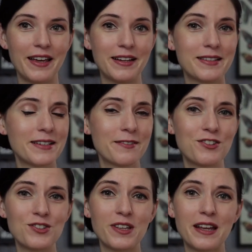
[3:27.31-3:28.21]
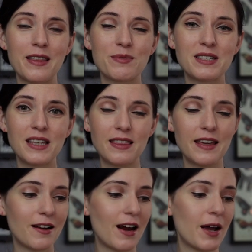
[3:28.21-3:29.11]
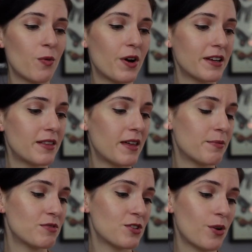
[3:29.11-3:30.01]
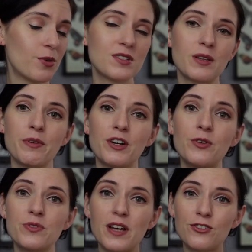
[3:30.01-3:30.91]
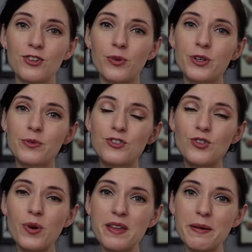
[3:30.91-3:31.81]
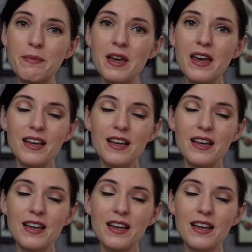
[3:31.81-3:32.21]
and instead of just letting them sit there, I wanted them to go to someone who's actually going to enjoy them.